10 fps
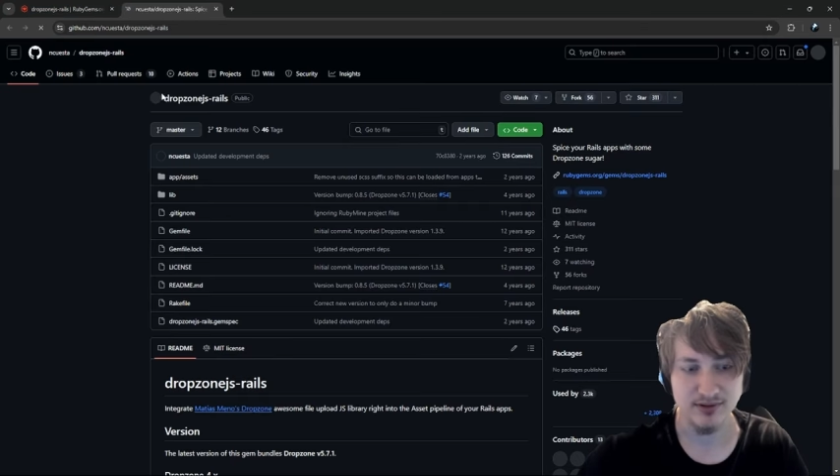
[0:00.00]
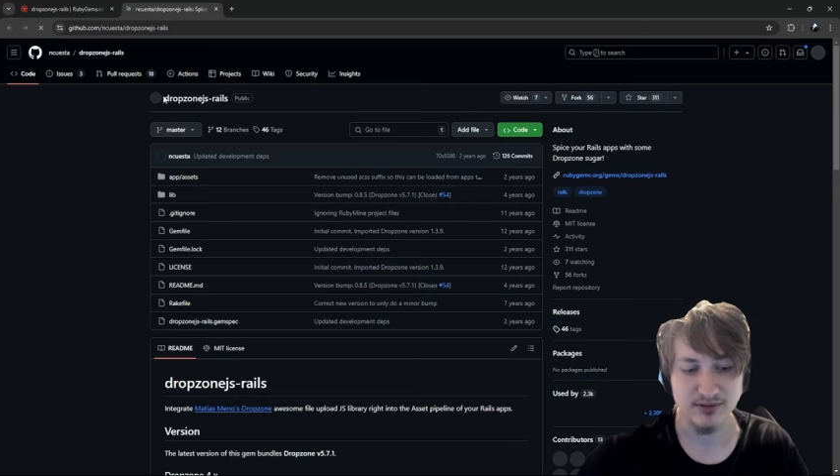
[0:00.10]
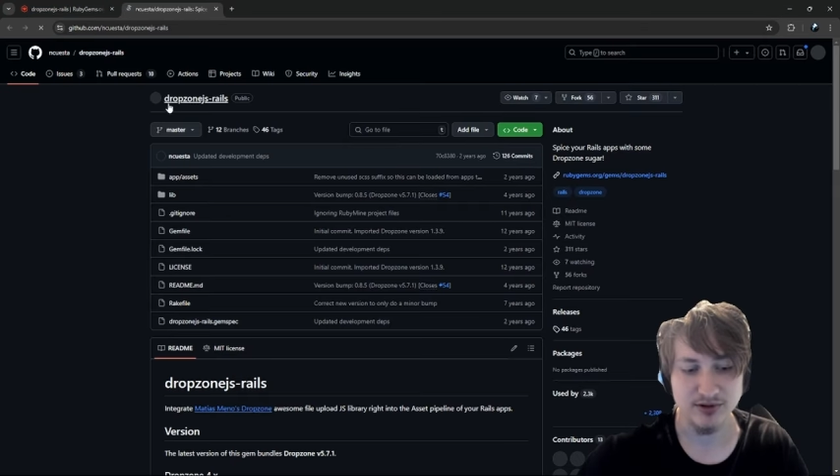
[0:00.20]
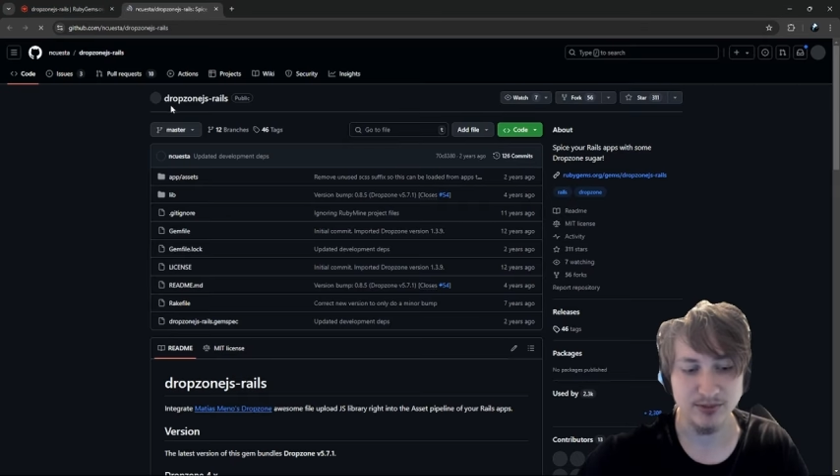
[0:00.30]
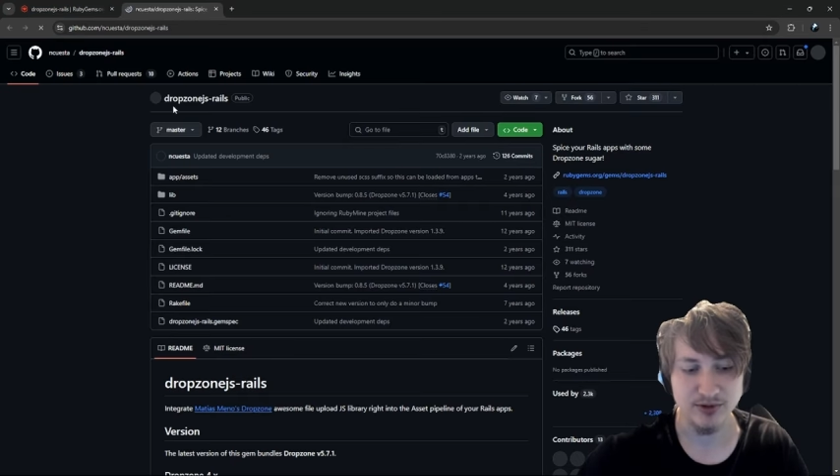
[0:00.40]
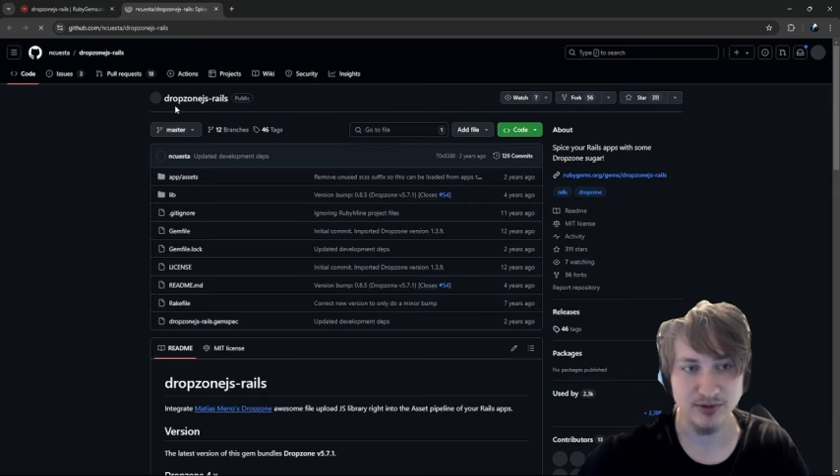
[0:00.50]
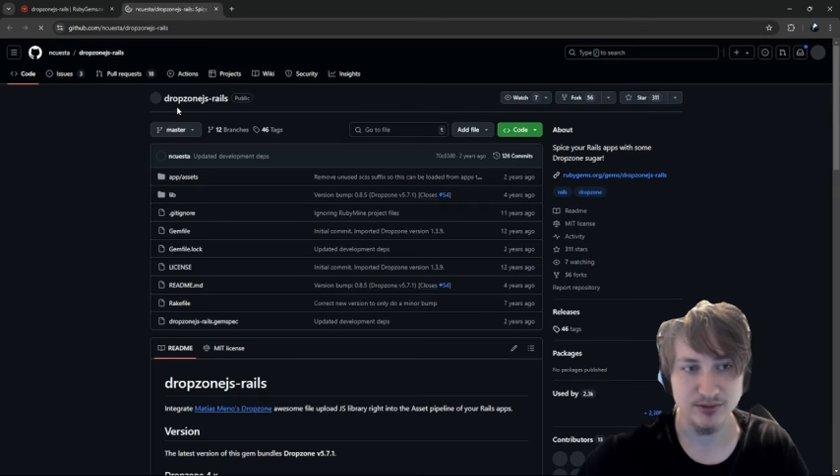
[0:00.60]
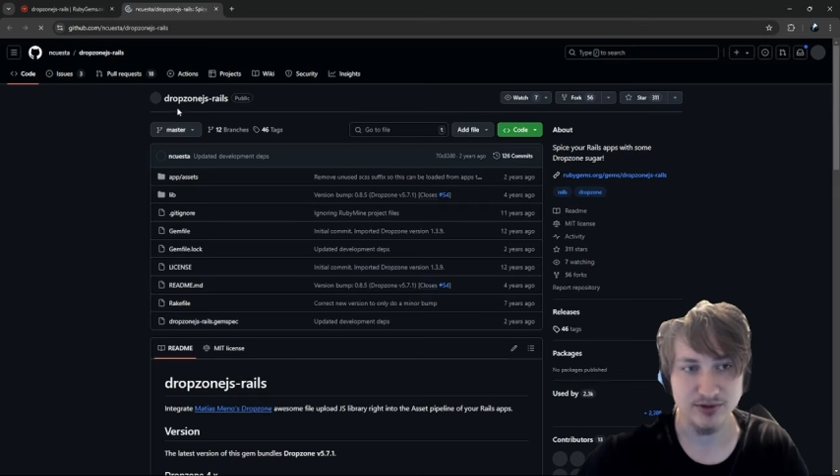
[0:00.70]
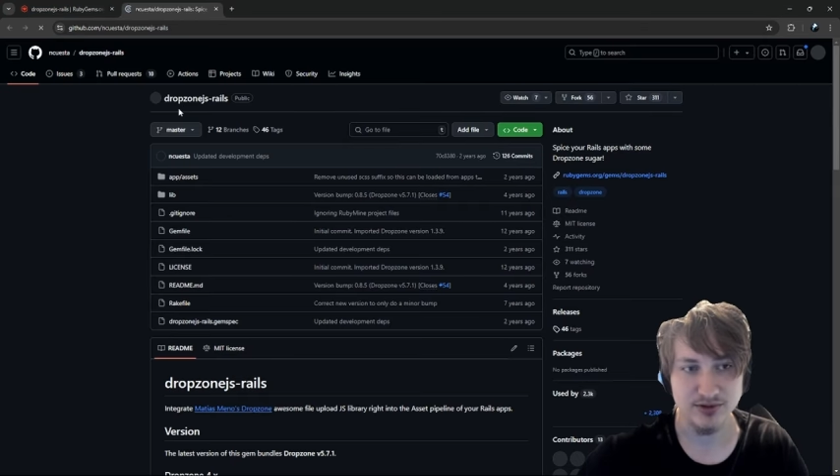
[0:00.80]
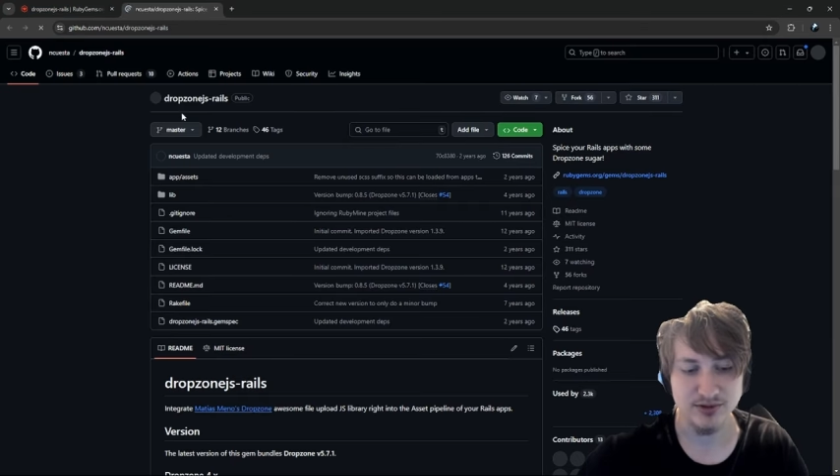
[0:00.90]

Dropzone